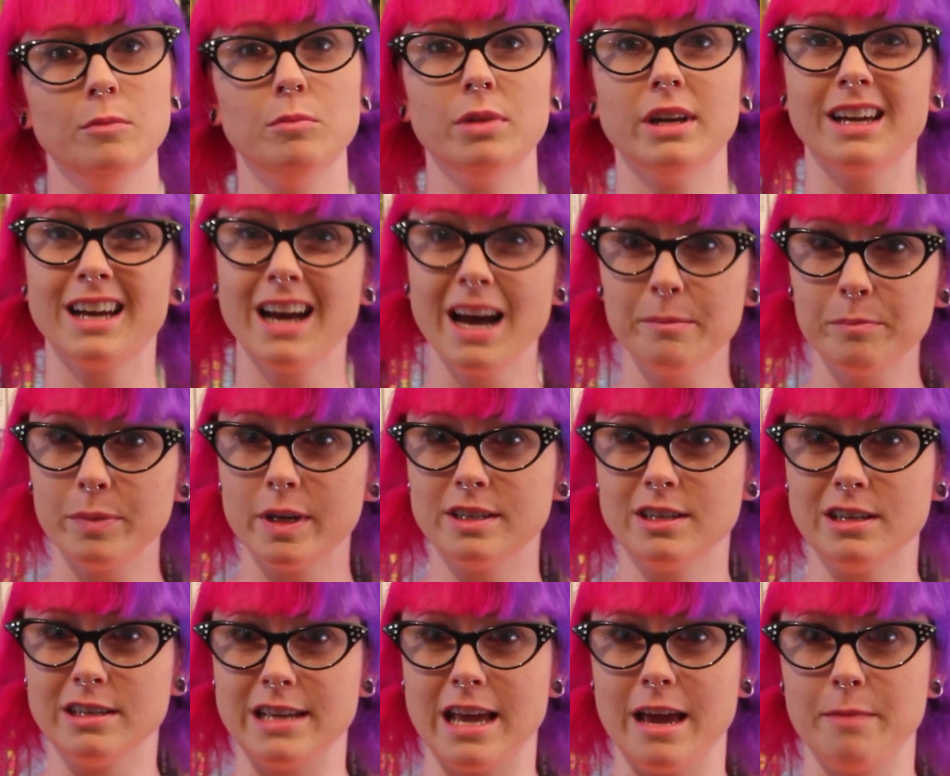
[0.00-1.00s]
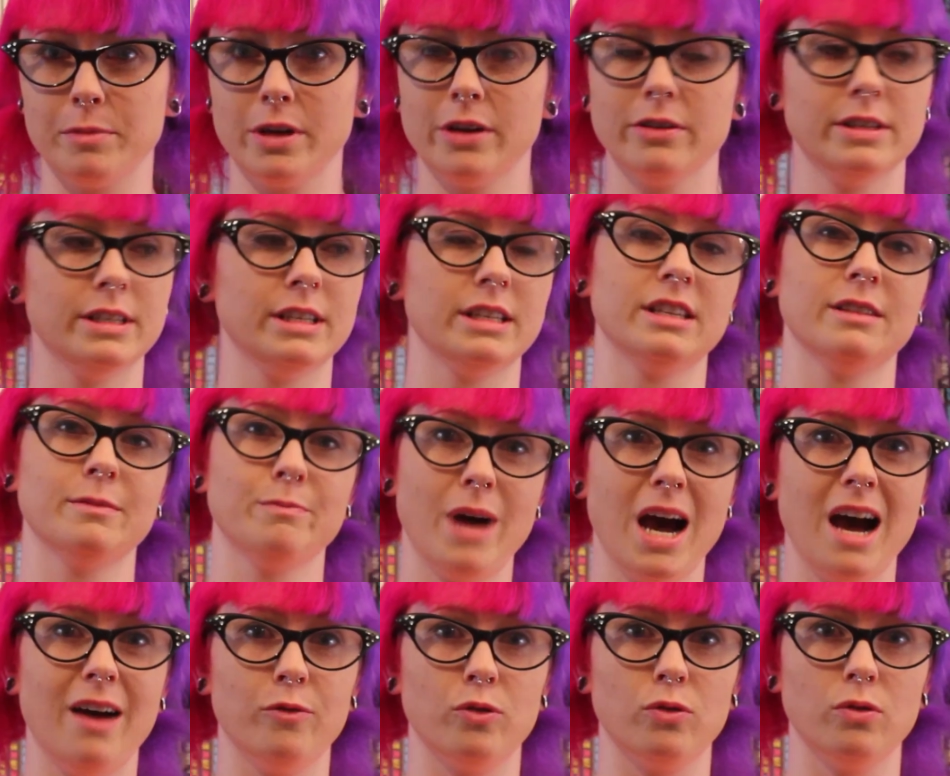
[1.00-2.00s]
but it can't be Shazam because this is
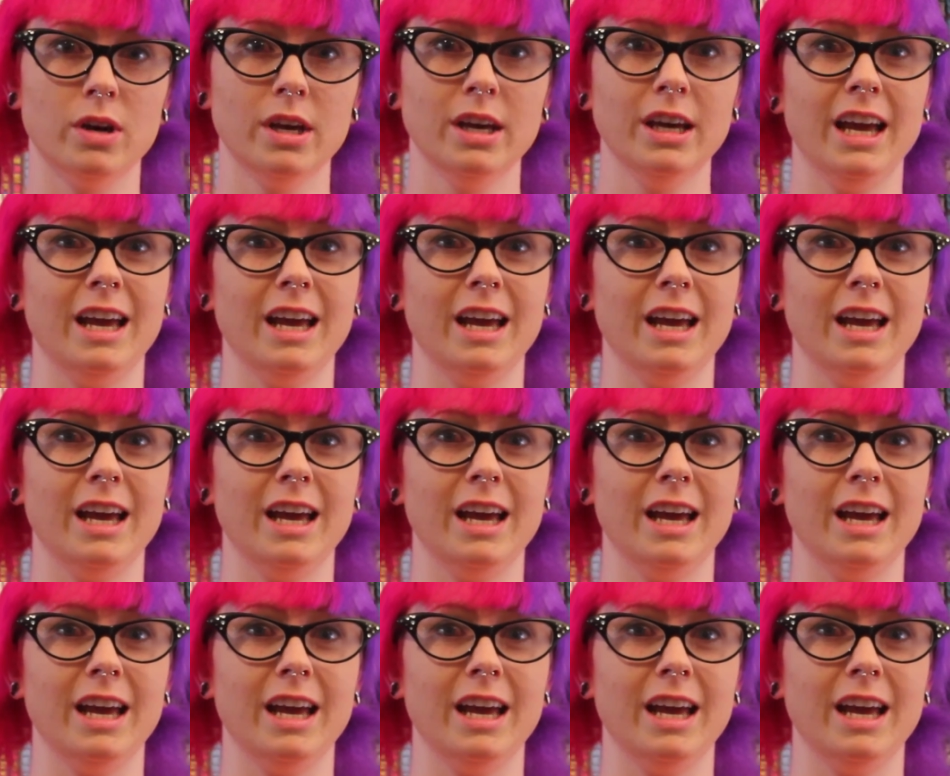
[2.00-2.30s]
Marvel,